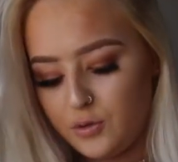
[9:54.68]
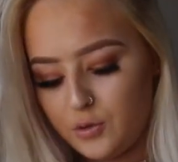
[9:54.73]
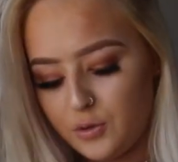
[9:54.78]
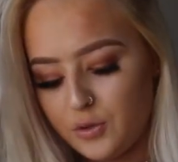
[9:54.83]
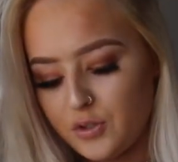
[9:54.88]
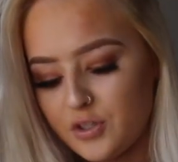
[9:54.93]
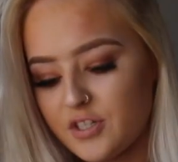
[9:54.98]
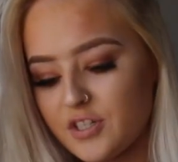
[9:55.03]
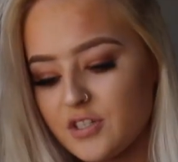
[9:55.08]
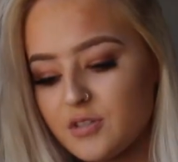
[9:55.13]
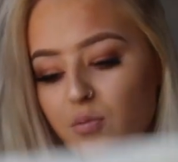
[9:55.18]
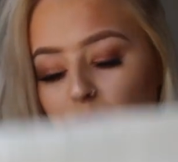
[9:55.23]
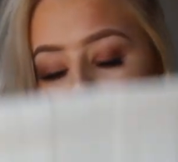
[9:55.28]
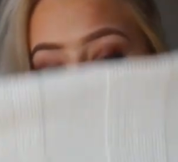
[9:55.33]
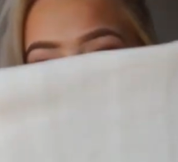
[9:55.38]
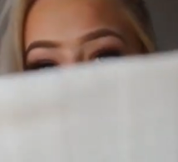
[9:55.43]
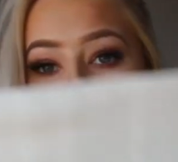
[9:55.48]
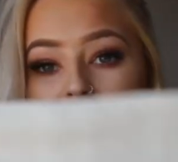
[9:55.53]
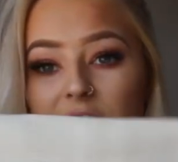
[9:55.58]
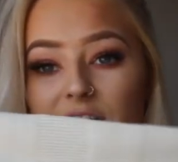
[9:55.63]
gorgeous
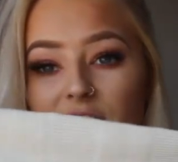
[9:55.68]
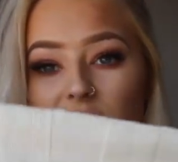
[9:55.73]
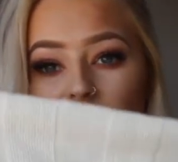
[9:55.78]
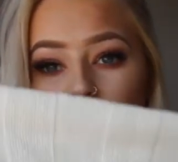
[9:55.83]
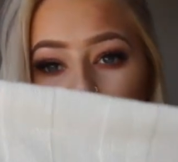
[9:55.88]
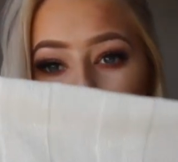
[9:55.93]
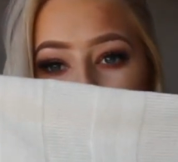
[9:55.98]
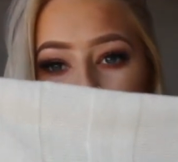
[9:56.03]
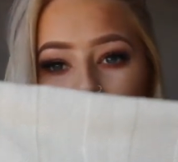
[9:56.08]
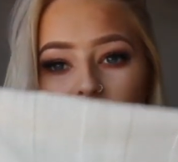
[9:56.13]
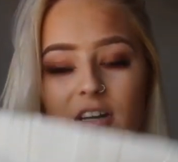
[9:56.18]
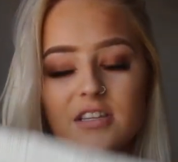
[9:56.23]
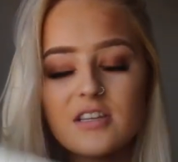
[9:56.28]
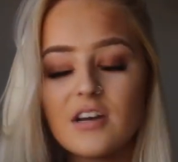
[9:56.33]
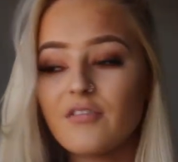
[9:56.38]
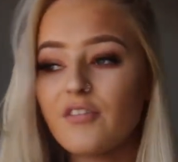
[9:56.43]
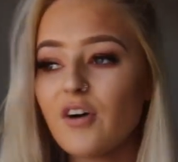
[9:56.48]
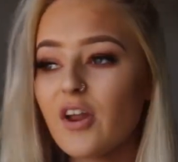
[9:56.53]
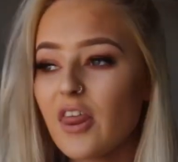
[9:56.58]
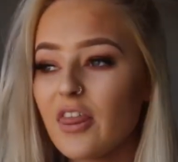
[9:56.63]
wide arm. Guys,
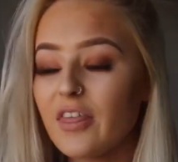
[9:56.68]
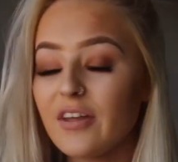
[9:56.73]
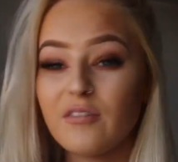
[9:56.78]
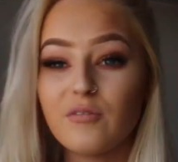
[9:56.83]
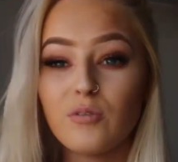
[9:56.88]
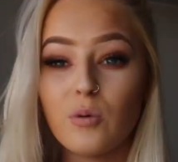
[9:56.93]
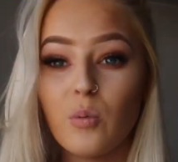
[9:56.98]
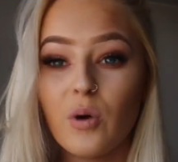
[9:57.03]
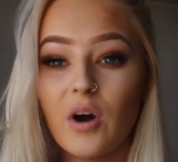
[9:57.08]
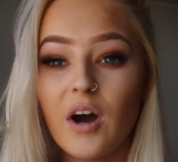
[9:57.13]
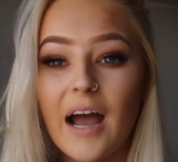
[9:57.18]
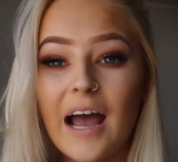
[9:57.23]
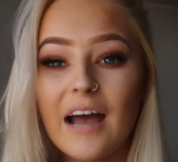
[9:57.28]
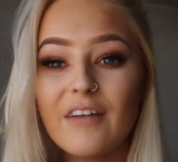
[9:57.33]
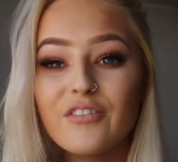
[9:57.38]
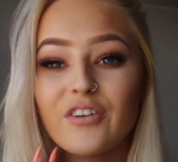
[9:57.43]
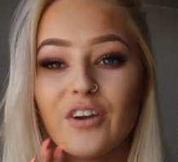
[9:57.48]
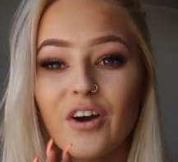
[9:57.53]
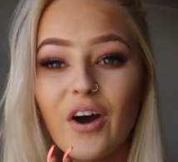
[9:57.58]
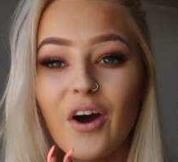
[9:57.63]
I've got a thing for what? I
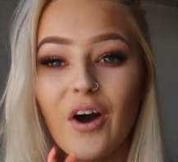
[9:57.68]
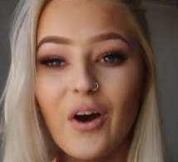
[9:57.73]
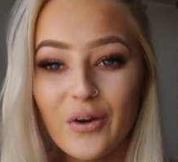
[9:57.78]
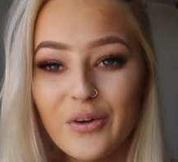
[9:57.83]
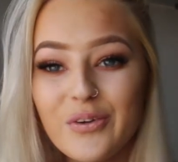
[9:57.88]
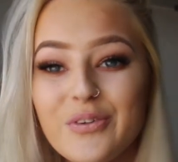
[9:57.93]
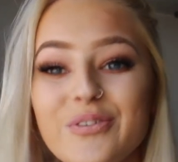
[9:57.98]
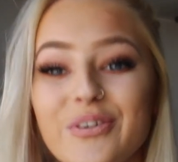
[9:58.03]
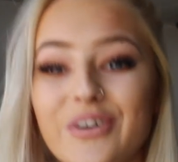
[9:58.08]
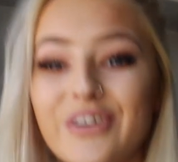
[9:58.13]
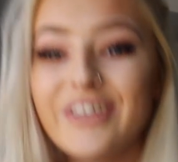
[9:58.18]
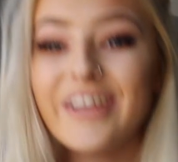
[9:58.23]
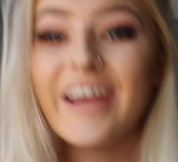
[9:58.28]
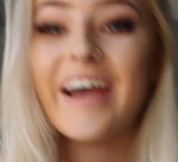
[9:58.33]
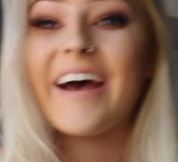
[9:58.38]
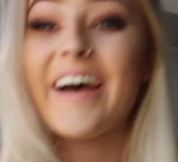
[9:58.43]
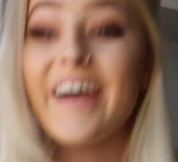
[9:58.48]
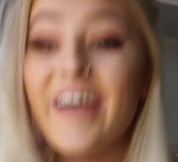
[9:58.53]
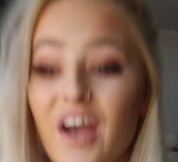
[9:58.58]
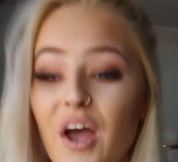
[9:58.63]
haven't owned one
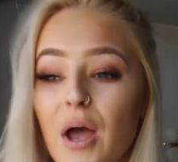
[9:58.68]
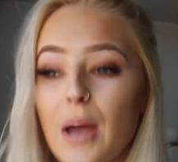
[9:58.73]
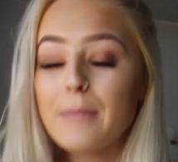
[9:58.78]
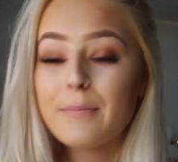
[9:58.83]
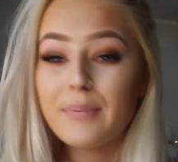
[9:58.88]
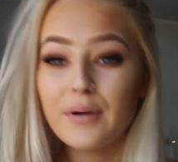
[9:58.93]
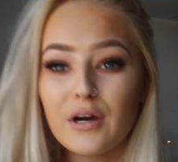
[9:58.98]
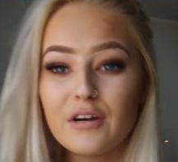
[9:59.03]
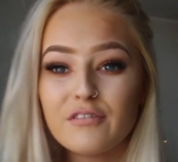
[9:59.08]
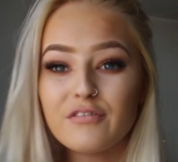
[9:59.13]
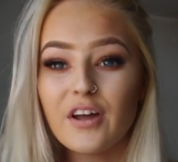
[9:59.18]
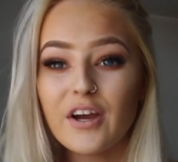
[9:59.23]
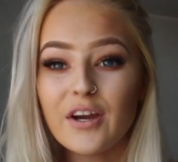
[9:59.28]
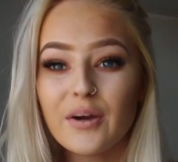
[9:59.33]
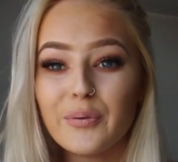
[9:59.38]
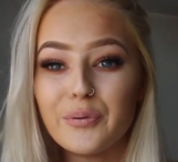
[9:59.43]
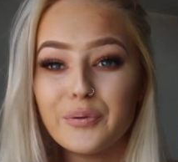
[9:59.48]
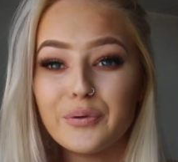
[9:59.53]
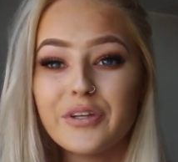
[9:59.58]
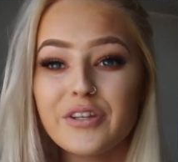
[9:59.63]
yet, but I've
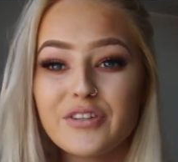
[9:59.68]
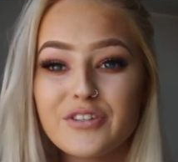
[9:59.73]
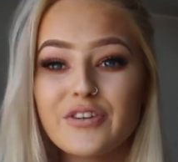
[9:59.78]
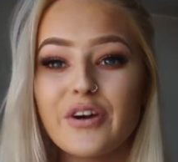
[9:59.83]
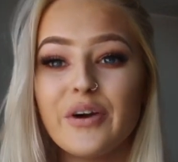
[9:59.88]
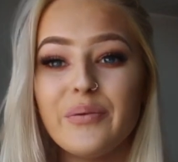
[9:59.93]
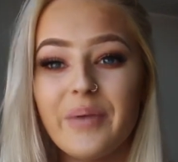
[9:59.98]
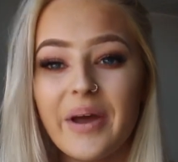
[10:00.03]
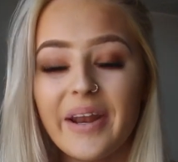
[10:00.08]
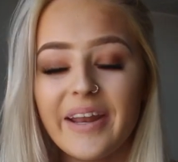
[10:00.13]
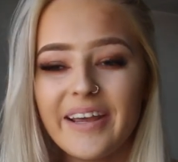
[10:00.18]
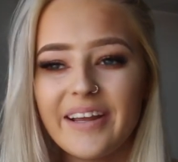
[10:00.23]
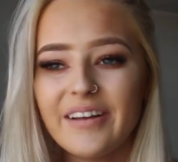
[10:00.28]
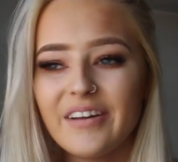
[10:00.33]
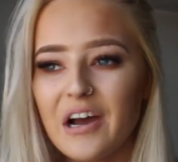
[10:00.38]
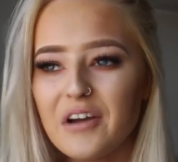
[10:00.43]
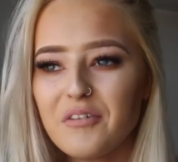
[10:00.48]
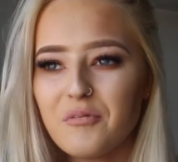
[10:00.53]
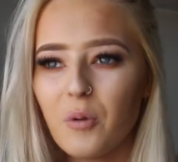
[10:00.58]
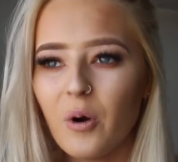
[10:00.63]
like ordered so many
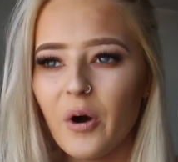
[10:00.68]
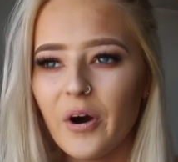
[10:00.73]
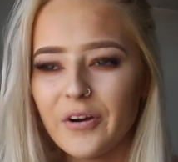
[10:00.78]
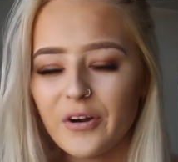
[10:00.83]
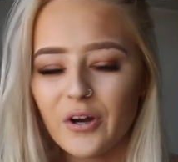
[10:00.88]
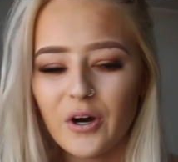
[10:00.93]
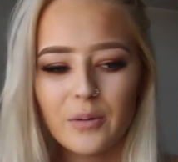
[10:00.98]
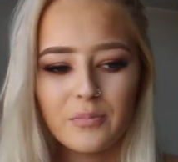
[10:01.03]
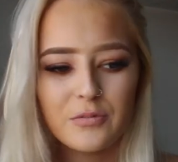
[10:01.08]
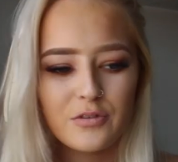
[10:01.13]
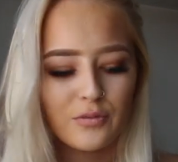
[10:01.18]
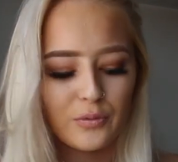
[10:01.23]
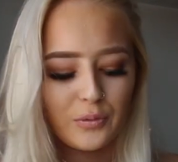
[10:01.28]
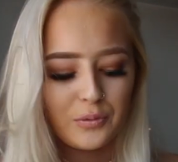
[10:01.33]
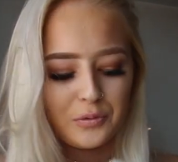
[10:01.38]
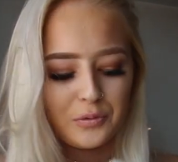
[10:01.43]
like wide arms for